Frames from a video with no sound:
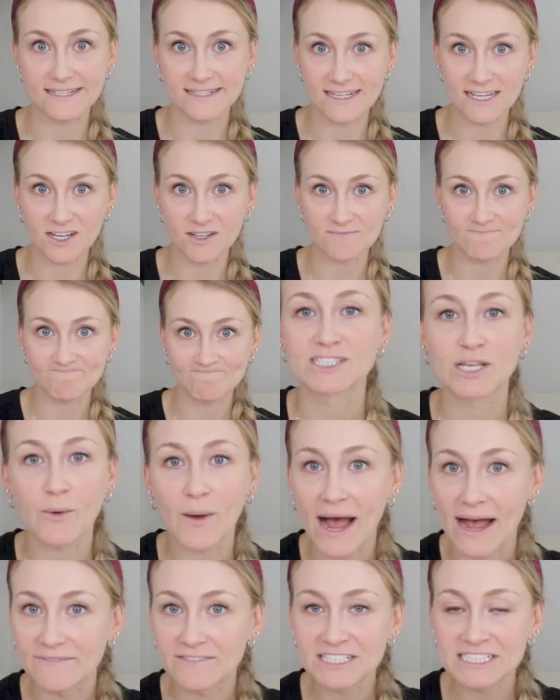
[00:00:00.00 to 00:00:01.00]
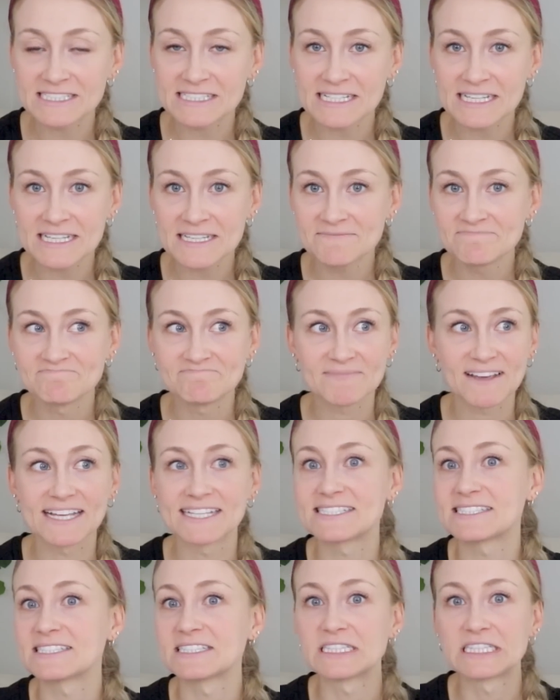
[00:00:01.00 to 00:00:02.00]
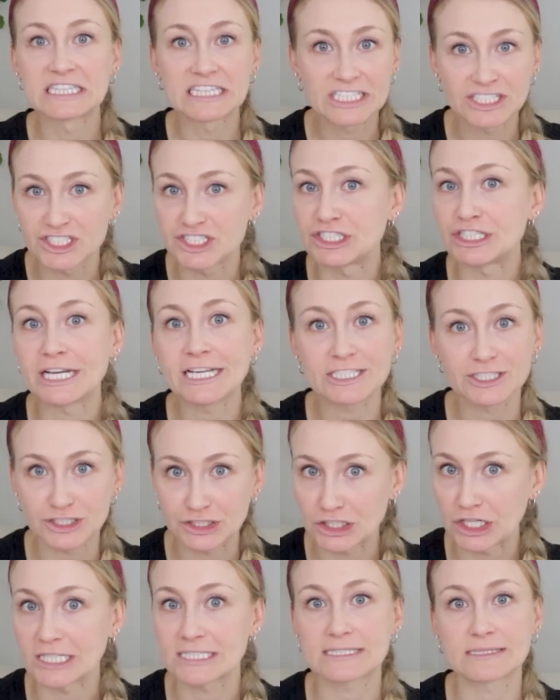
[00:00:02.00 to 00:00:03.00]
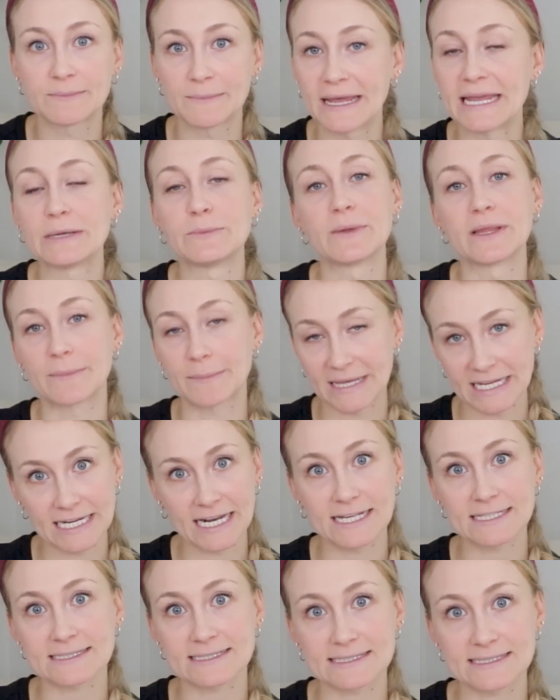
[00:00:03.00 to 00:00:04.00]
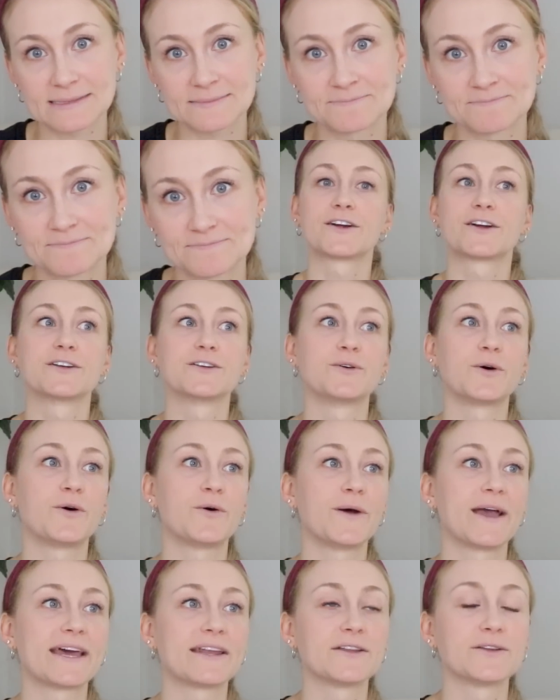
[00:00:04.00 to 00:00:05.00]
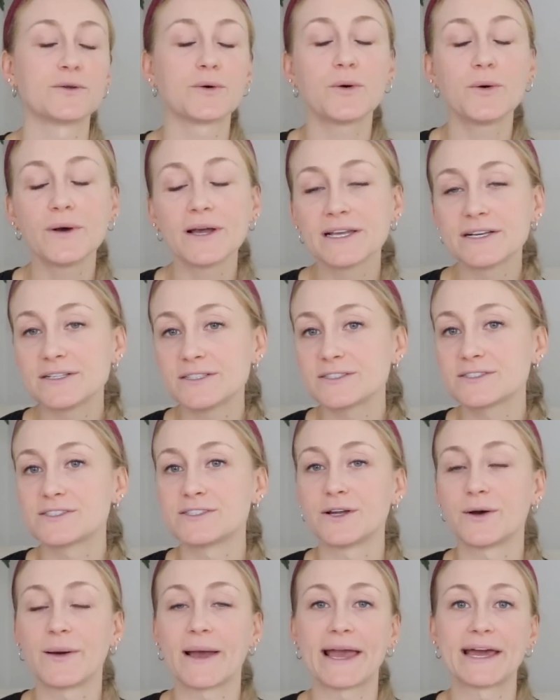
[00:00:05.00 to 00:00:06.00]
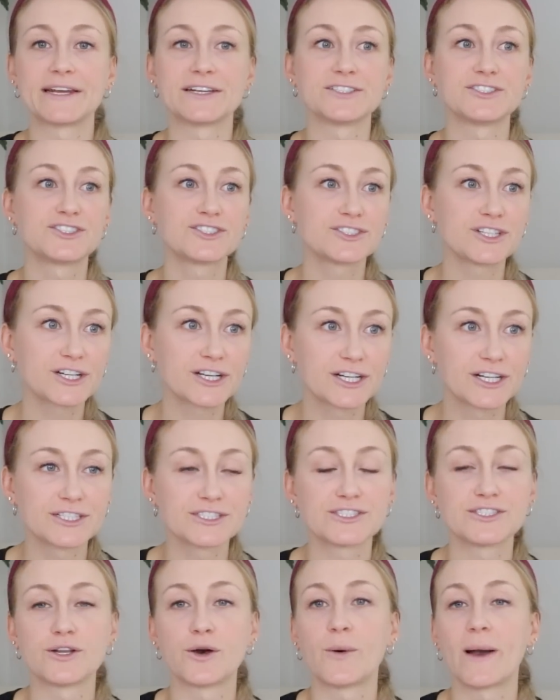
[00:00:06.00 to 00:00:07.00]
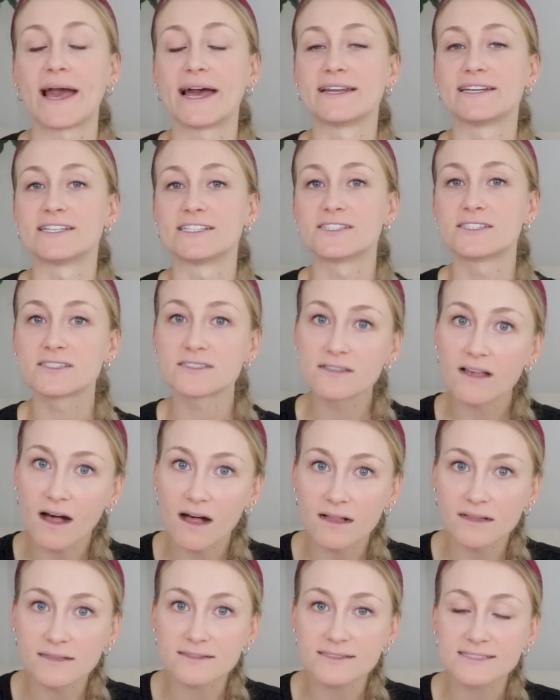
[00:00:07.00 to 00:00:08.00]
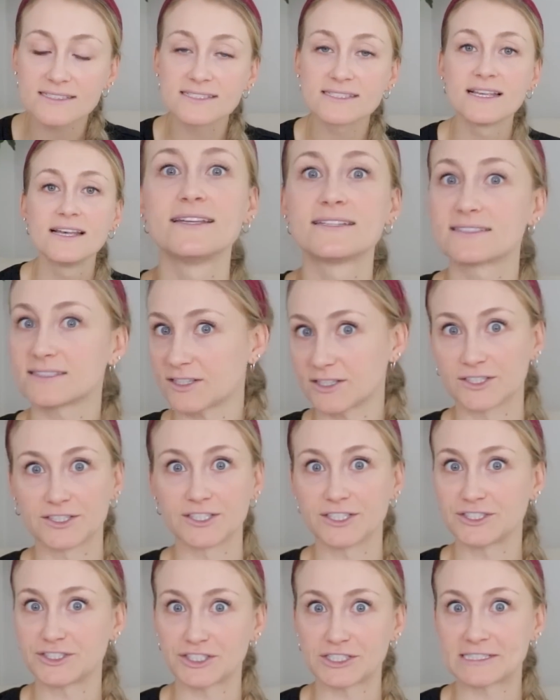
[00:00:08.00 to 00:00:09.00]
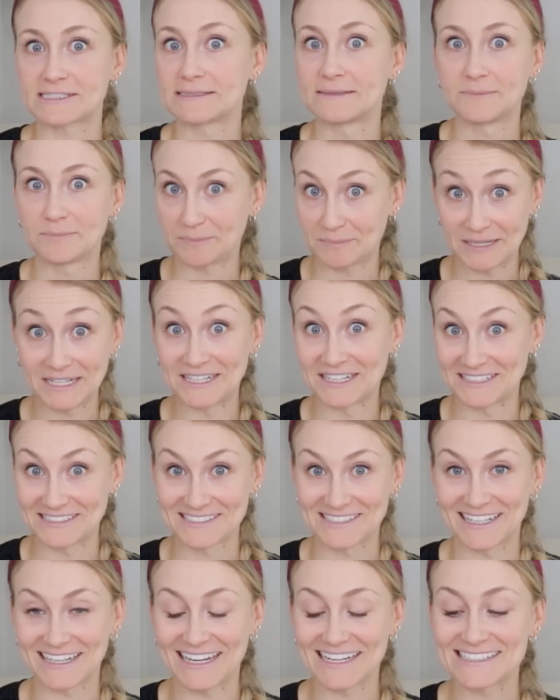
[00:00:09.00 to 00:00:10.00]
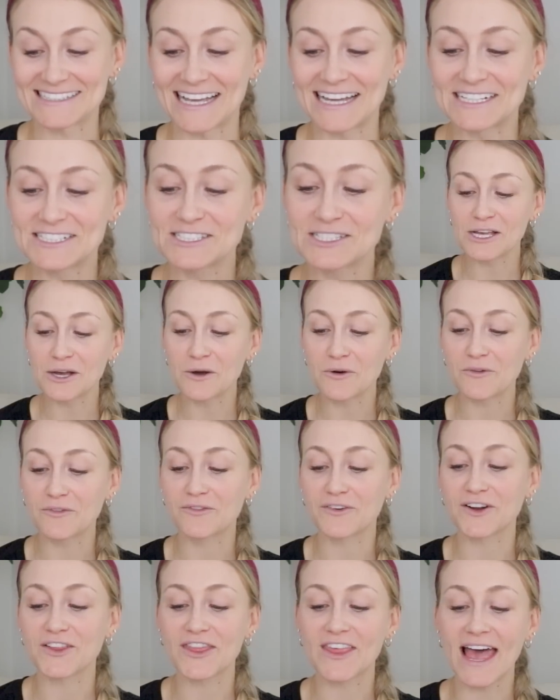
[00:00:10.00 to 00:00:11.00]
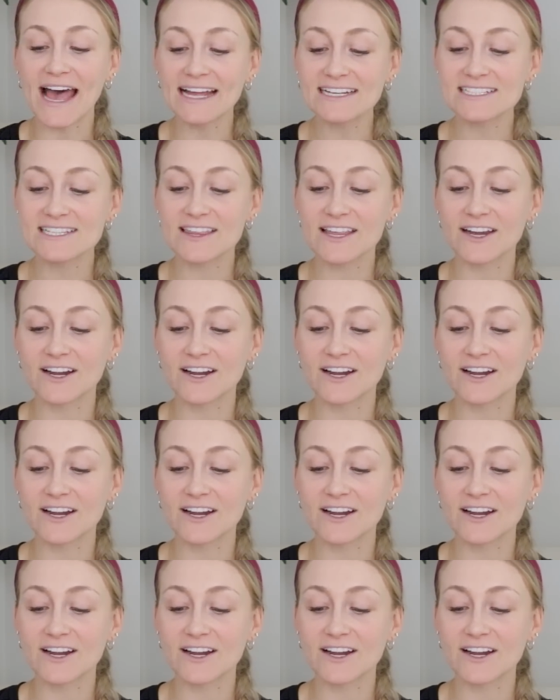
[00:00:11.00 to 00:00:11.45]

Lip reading: the deal? So obviously, it's legit just made with peanuts. There are no added oils, no added sugars, no added salts. It's literally just peanuts, like I said. So for that,